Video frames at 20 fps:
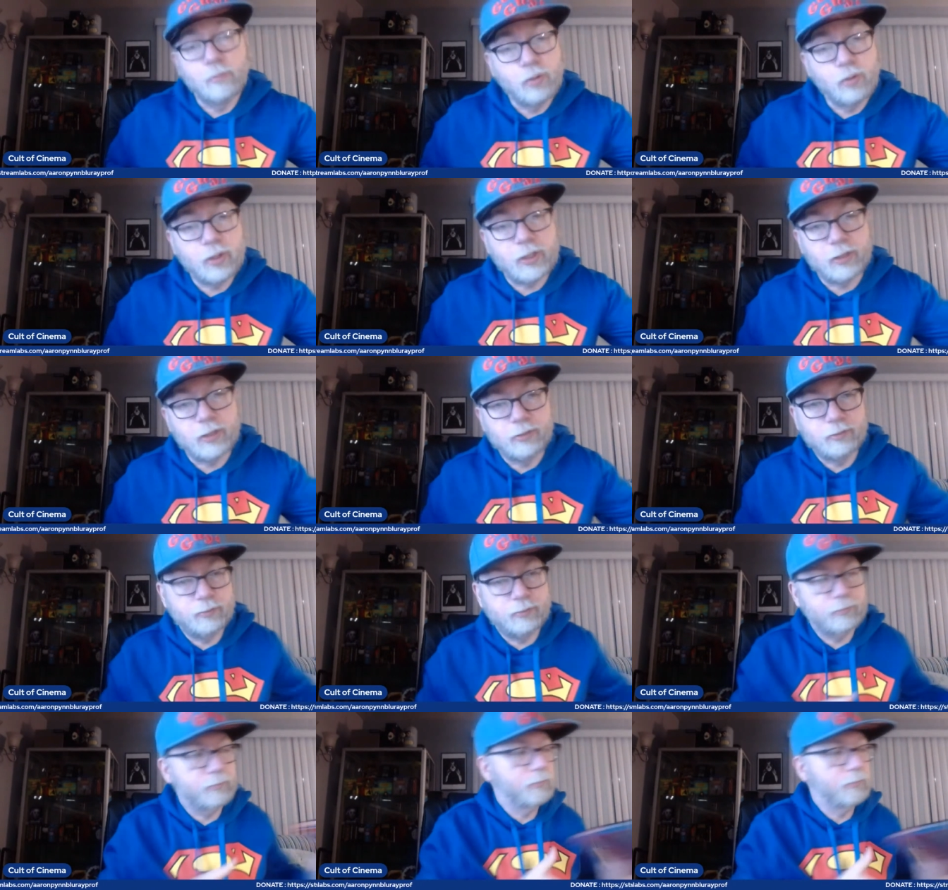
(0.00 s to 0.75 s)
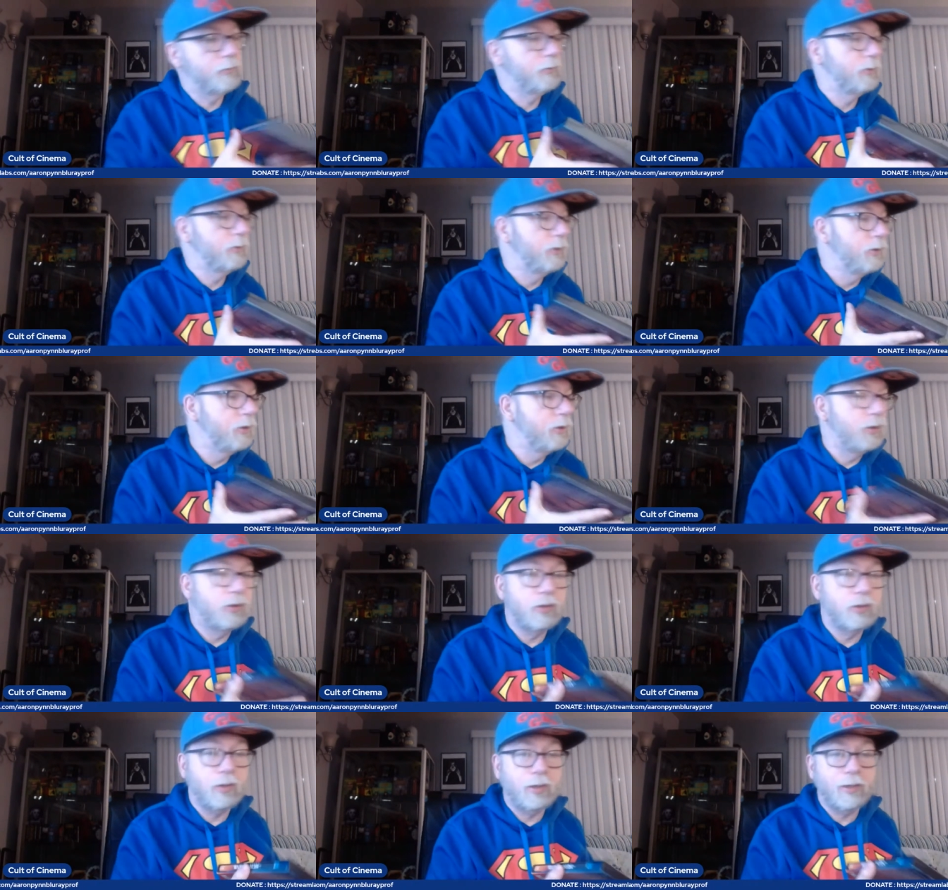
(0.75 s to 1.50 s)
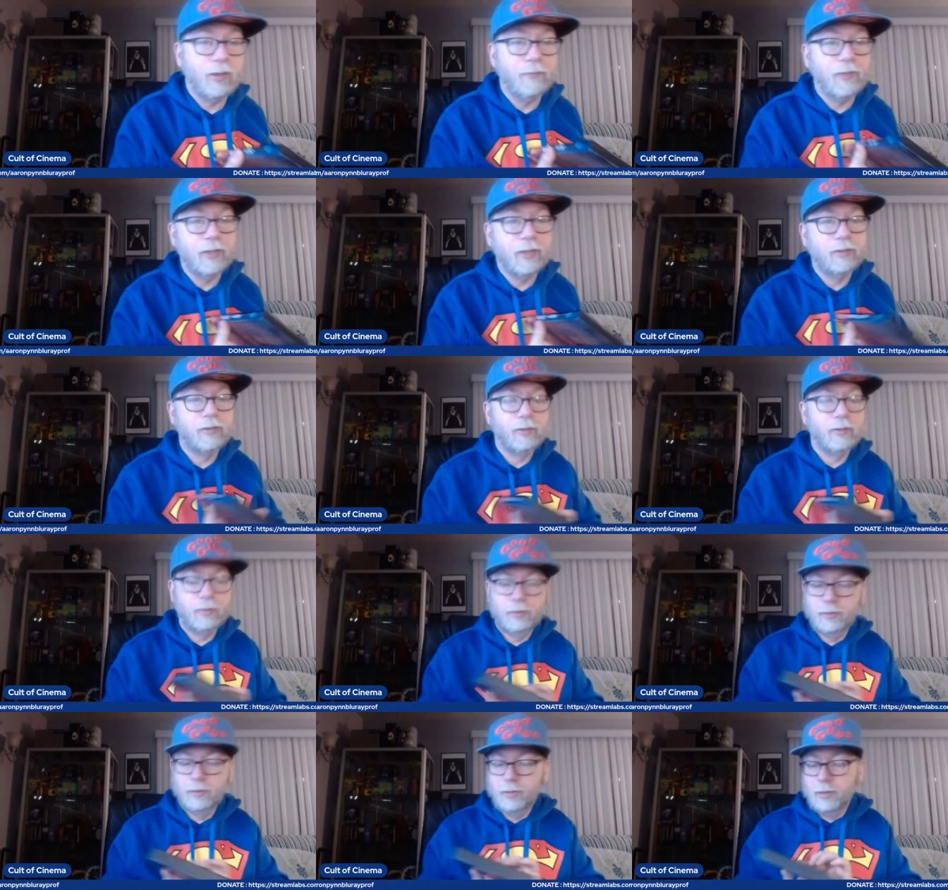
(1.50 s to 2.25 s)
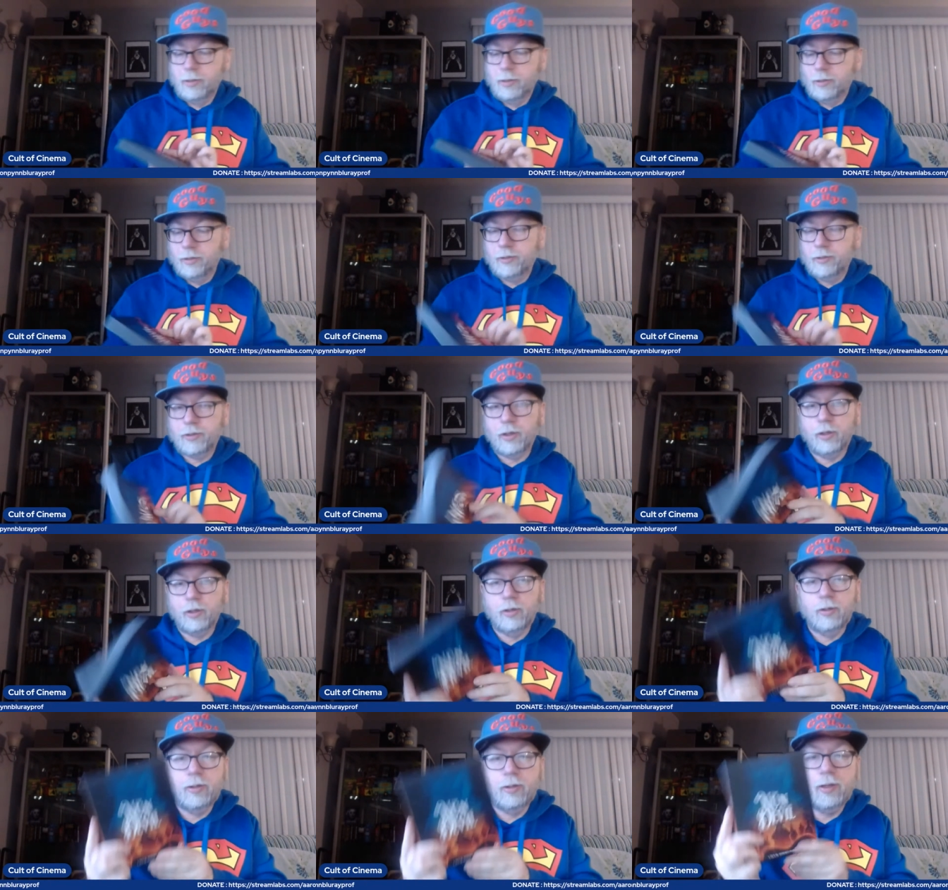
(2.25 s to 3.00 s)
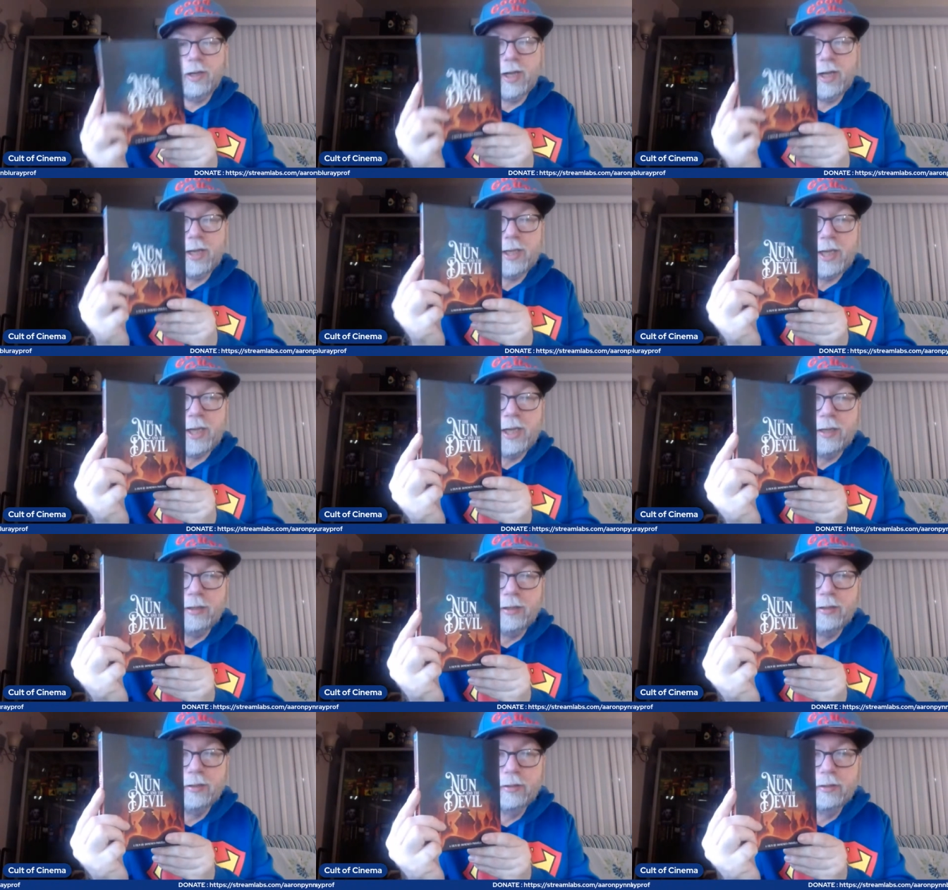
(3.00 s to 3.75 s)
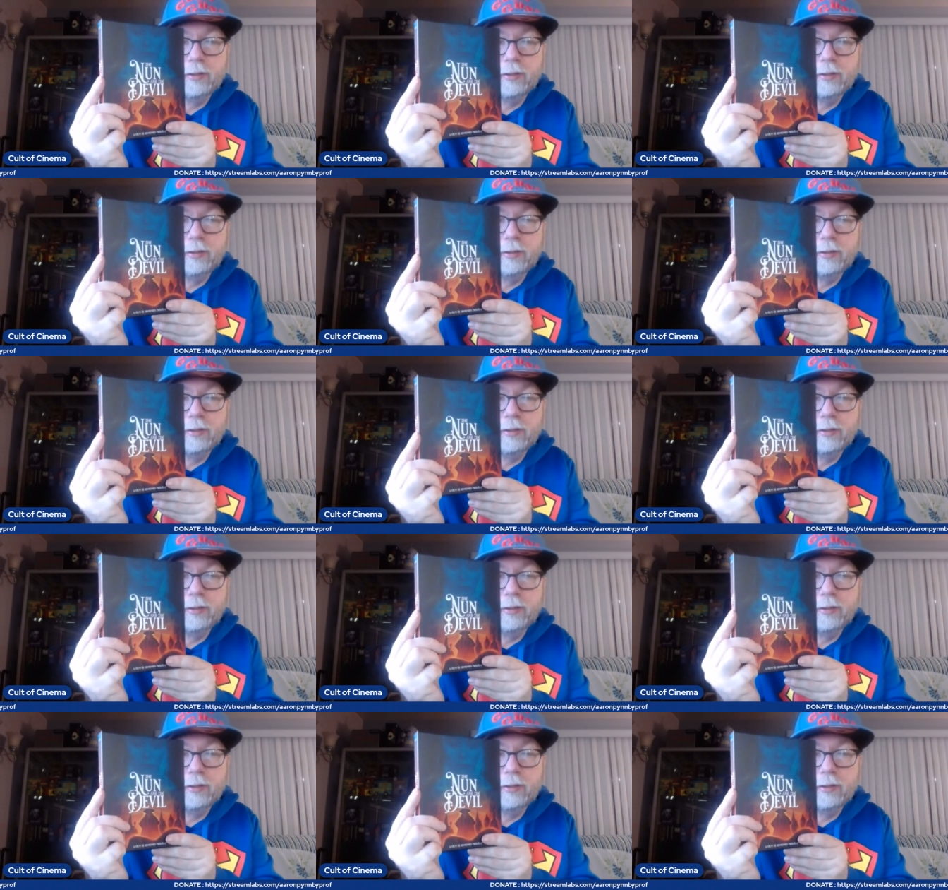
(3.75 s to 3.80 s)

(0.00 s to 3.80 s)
you're going to love this. So I got